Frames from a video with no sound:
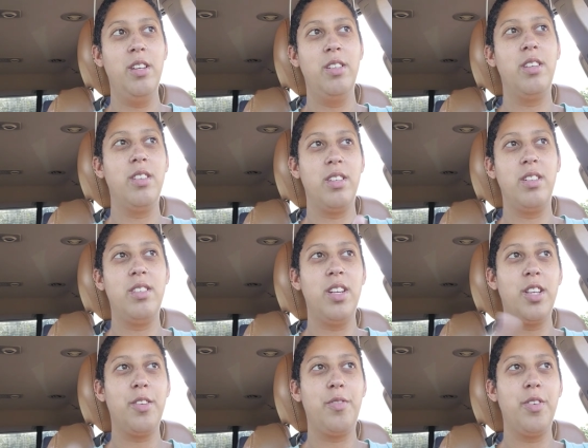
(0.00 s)
Since it's
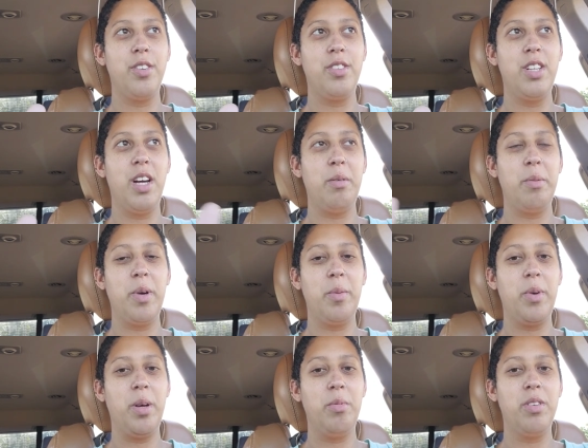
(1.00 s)
not the first time, I
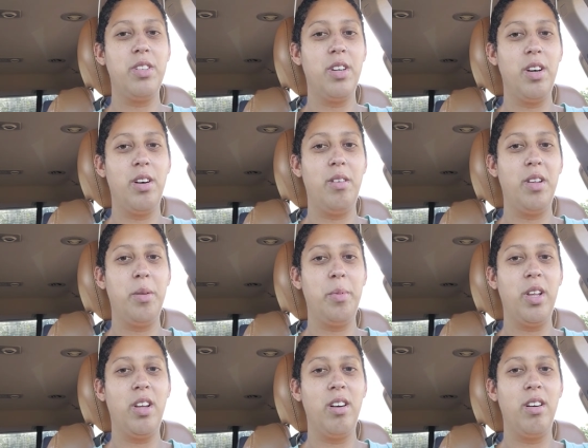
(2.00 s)
might be able to go a little
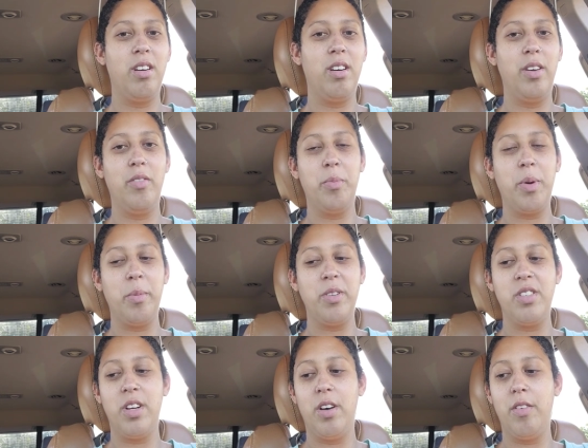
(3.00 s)
bit longer even by
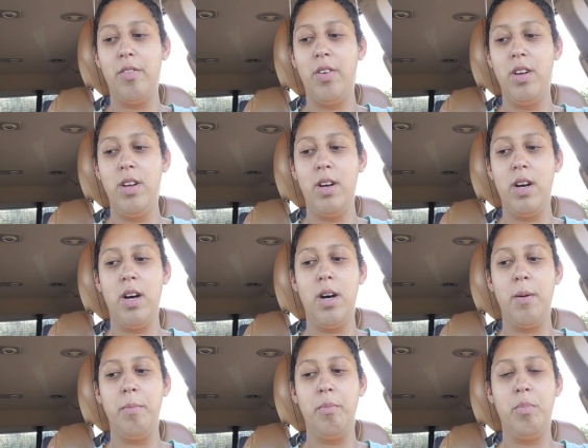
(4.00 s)
myself,
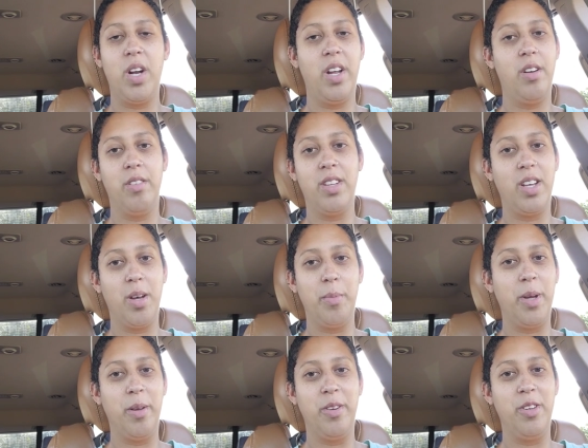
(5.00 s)
um, but I don't think I'll
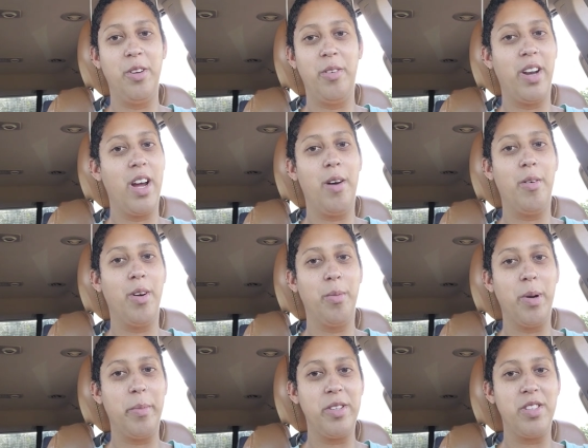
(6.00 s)
be able to do an hour
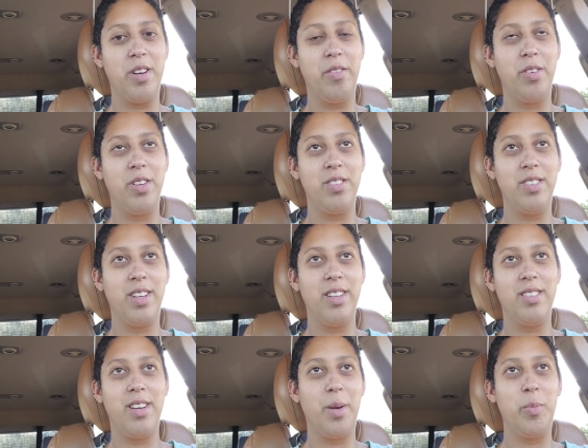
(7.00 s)
by myself because it
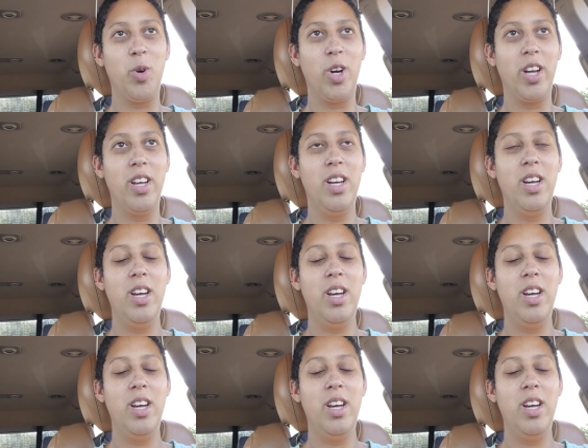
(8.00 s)
gets kind of boring.